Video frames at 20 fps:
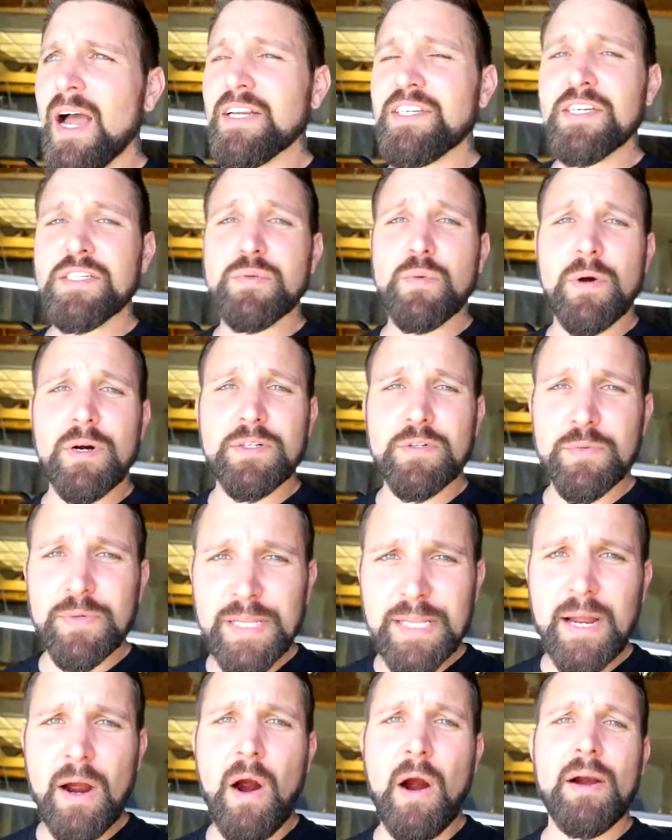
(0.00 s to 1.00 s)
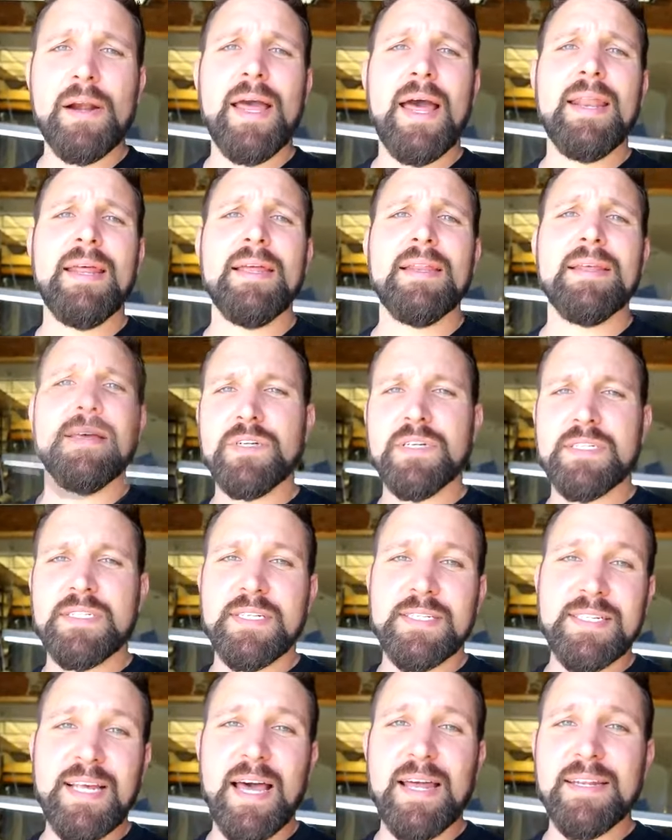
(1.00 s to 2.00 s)
I just worked really hard at it. Just
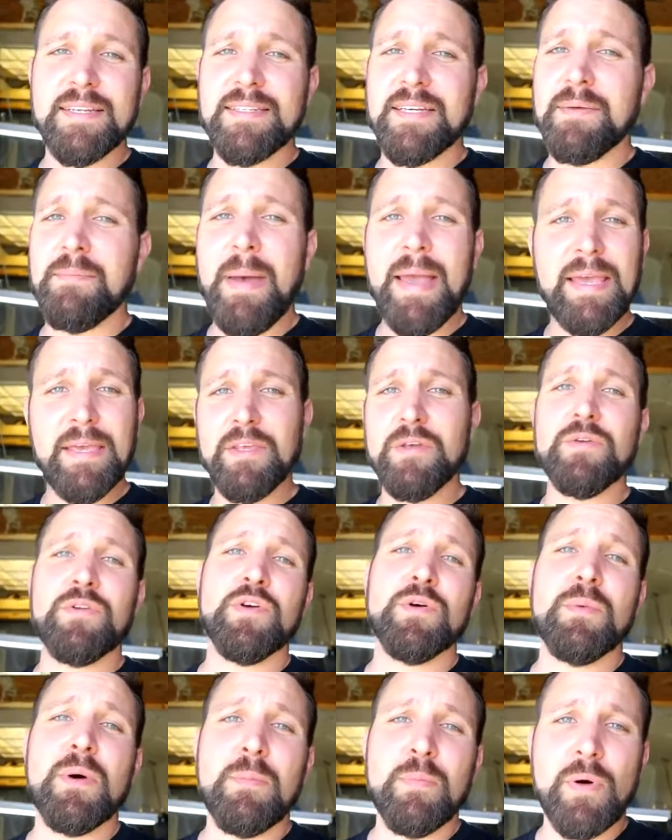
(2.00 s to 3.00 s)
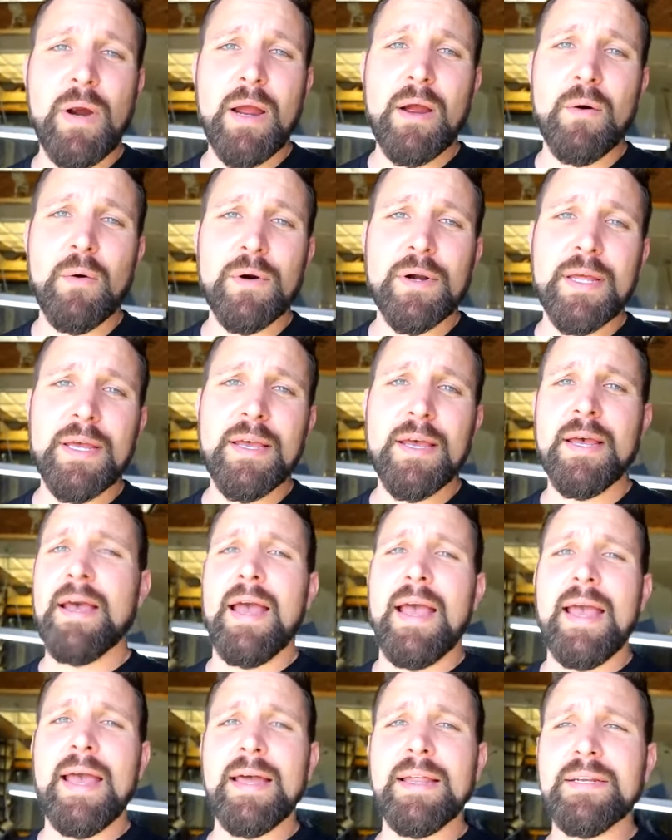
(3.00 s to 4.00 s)
decided to make YouTube a priority
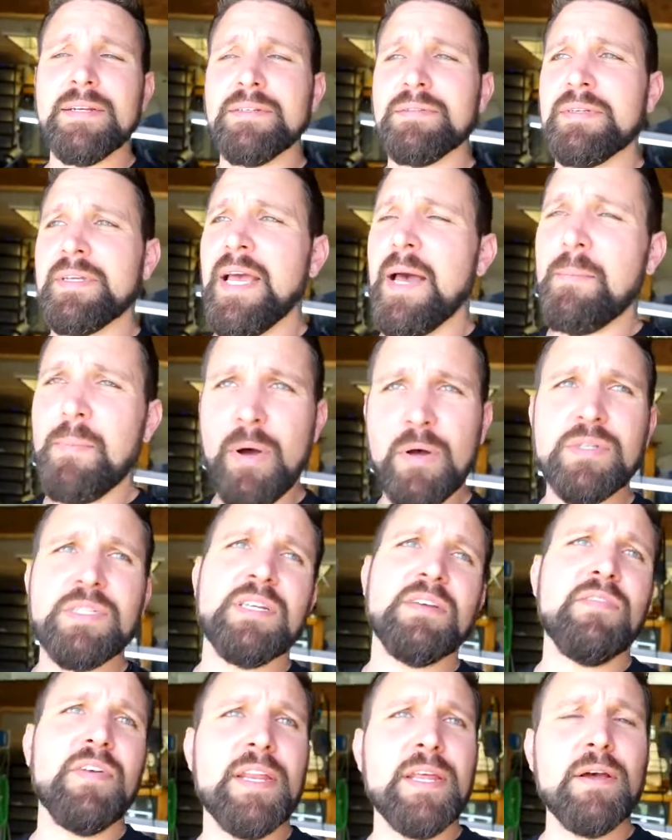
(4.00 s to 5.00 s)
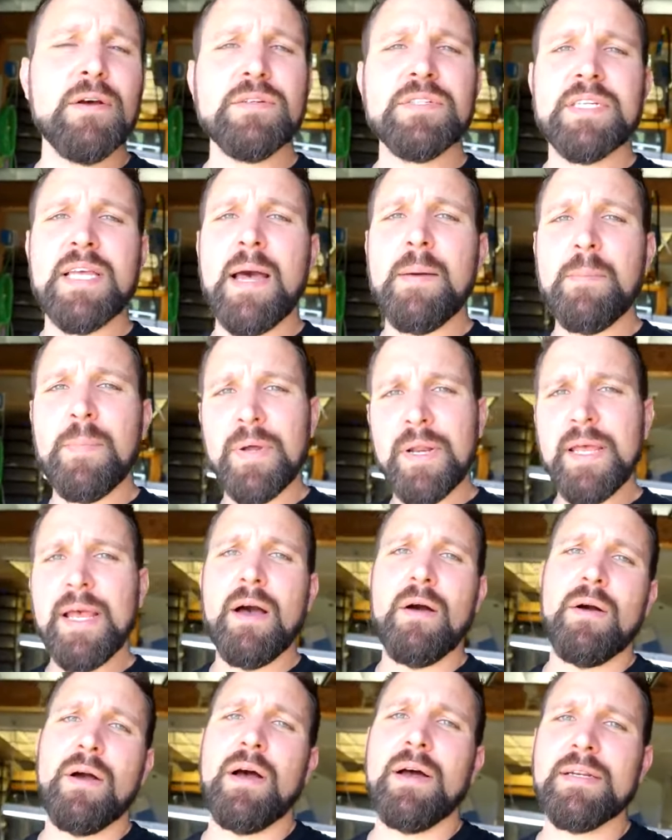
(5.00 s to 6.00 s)
and kept posting videos, kept putting
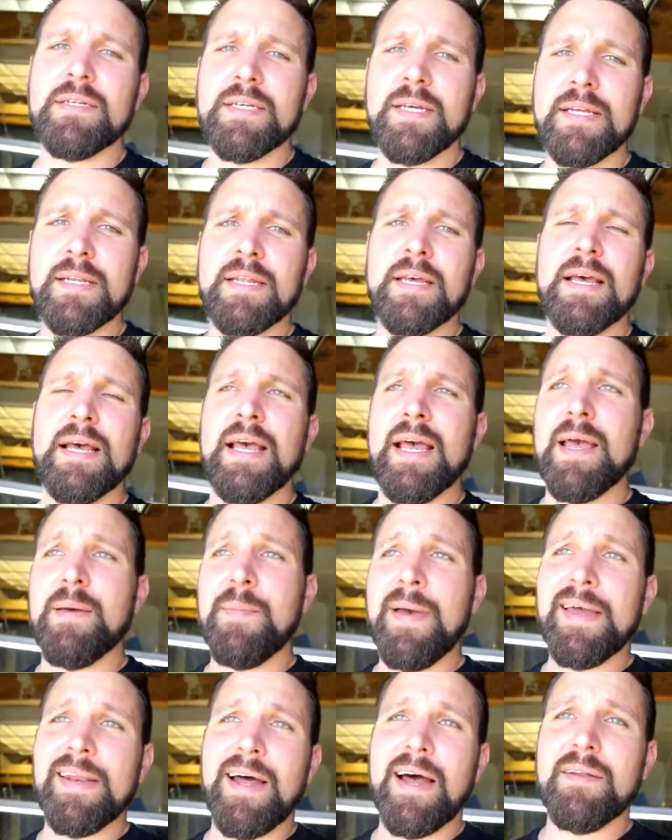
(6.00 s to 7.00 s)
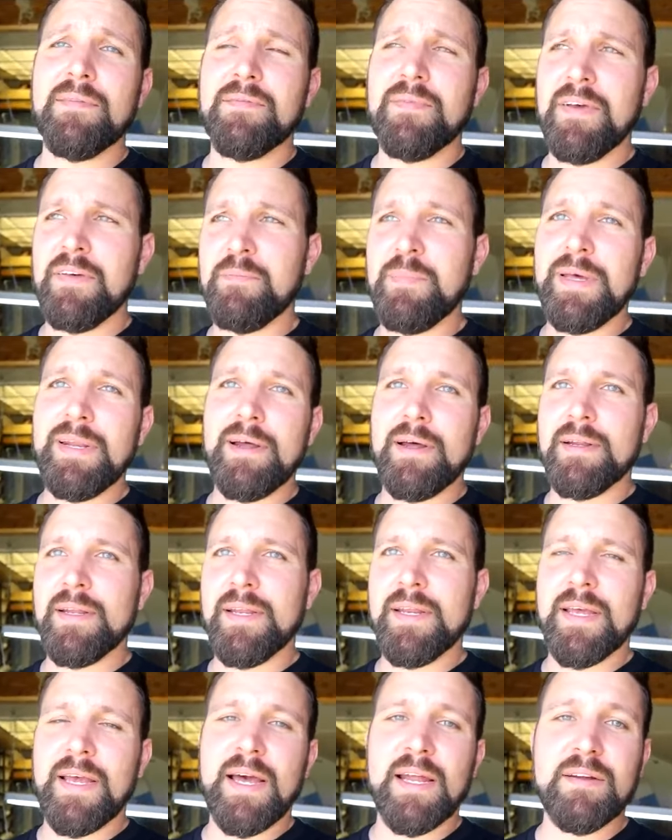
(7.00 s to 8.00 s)
out content. It may not have been on
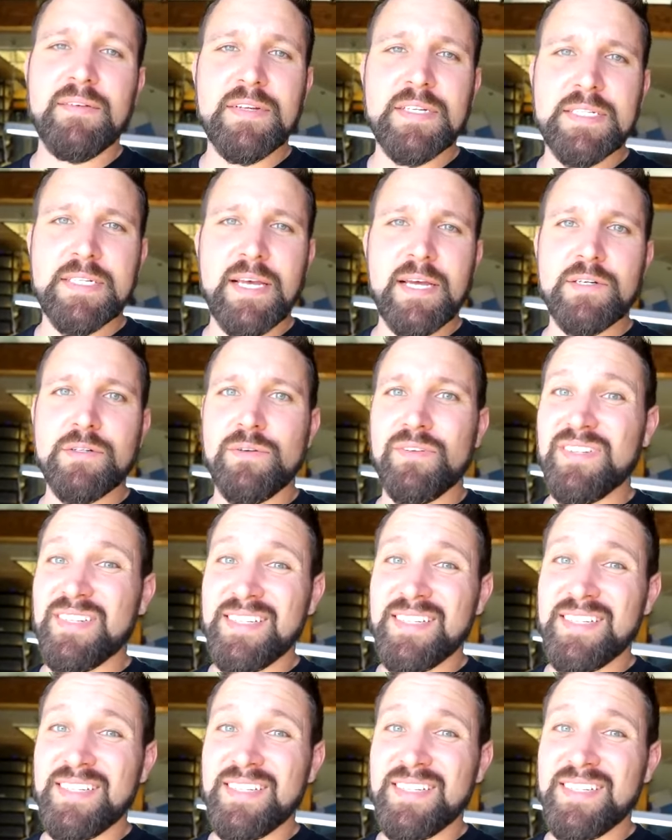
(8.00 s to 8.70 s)
any kind of a schedule.